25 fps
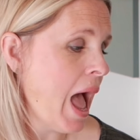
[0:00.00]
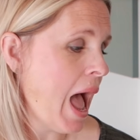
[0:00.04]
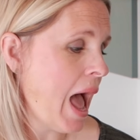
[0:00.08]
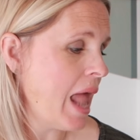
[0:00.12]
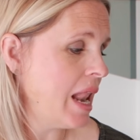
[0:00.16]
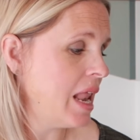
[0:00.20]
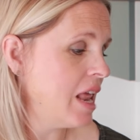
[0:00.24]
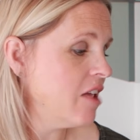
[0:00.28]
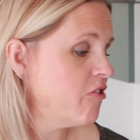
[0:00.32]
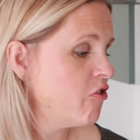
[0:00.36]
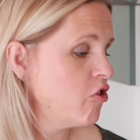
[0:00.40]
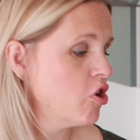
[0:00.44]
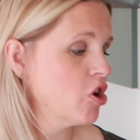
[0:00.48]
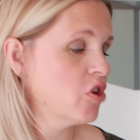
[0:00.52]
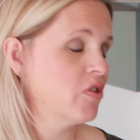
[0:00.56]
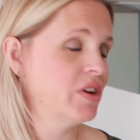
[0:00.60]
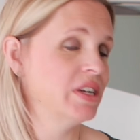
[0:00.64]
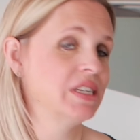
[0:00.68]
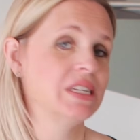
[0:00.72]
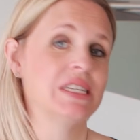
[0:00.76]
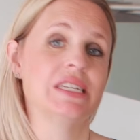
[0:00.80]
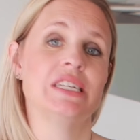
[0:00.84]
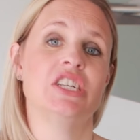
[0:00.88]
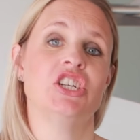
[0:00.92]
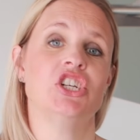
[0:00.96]
And if you're
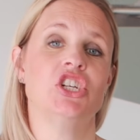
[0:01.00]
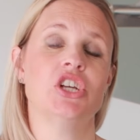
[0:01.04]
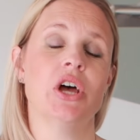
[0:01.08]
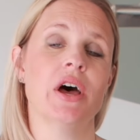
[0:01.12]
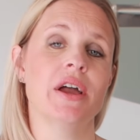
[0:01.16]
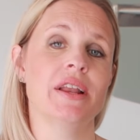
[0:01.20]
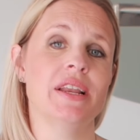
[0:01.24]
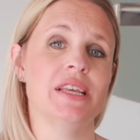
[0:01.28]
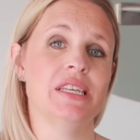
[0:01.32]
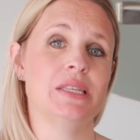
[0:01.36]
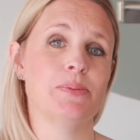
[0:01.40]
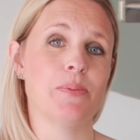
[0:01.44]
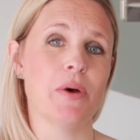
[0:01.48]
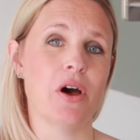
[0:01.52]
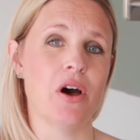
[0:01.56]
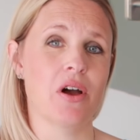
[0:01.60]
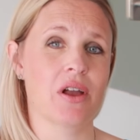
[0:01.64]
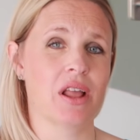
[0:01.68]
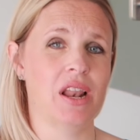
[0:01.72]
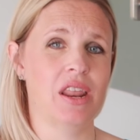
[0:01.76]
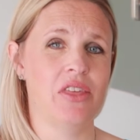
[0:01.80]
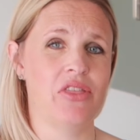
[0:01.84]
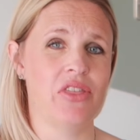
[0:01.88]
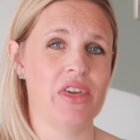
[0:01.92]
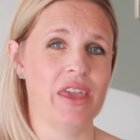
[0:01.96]
into shiny,
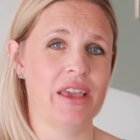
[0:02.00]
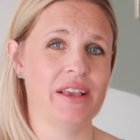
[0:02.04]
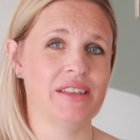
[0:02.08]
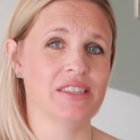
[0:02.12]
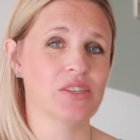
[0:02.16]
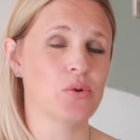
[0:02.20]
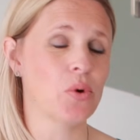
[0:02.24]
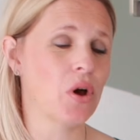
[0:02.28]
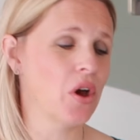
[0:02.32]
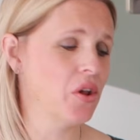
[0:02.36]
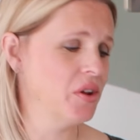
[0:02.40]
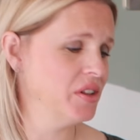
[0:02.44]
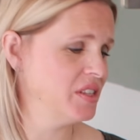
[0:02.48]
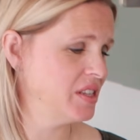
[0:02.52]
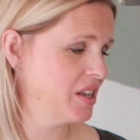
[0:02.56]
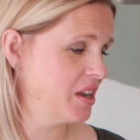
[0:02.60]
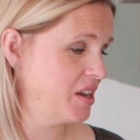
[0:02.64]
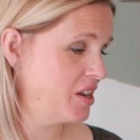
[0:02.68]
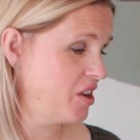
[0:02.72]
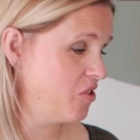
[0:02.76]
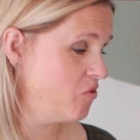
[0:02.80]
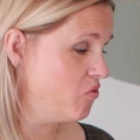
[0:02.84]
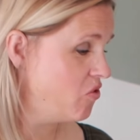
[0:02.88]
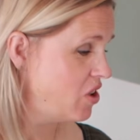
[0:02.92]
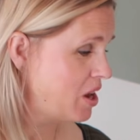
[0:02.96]
sparkly things, quite honestly,
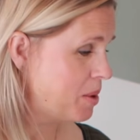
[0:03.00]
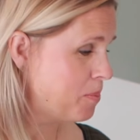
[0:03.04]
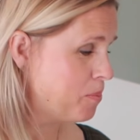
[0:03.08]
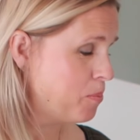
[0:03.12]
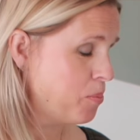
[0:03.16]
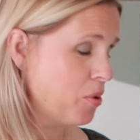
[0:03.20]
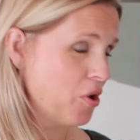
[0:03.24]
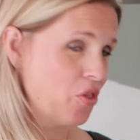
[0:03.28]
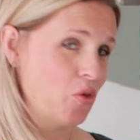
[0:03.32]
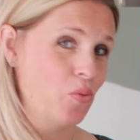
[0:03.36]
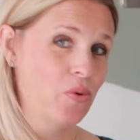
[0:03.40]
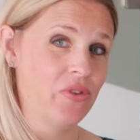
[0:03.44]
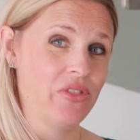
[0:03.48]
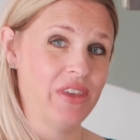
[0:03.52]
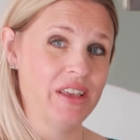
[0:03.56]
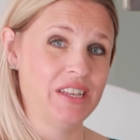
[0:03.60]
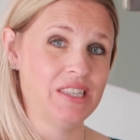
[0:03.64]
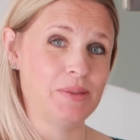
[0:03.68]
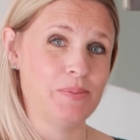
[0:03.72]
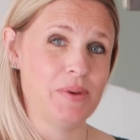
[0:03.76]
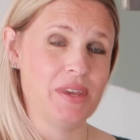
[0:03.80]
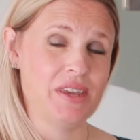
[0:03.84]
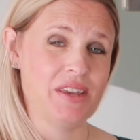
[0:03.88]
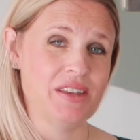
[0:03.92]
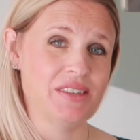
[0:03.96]
I don't really bother with
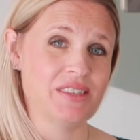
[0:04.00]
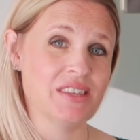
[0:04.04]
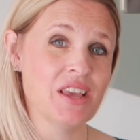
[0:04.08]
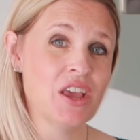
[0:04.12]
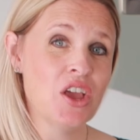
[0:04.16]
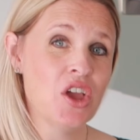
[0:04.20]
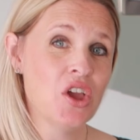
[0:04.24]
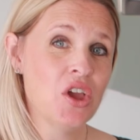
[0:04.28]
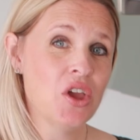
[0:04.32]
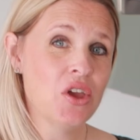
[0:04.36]
this because